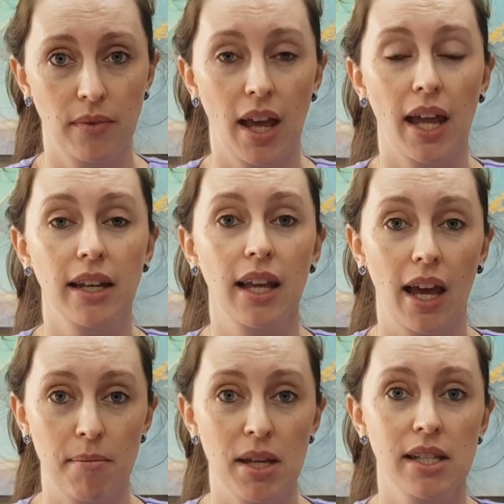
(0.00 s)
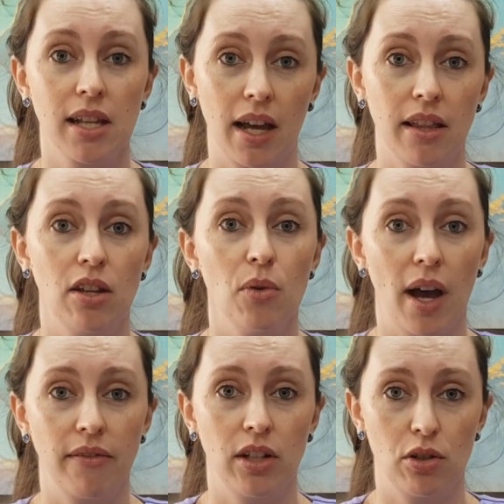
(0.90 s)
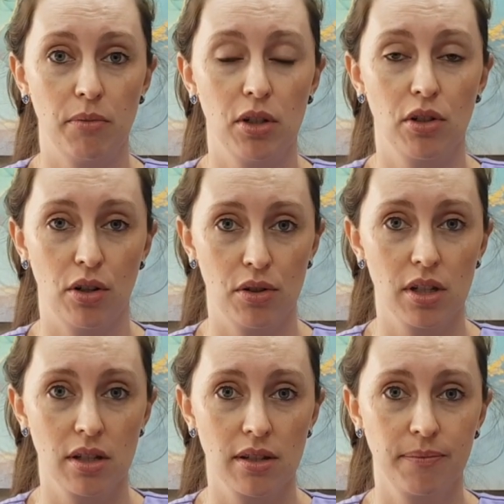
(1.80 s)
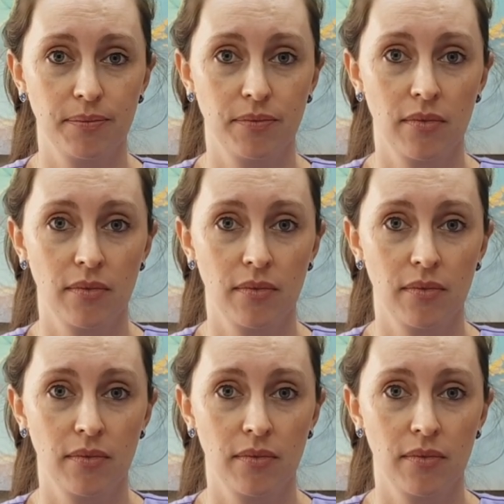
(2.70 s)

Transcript: and can be a sign that you have endometriosis.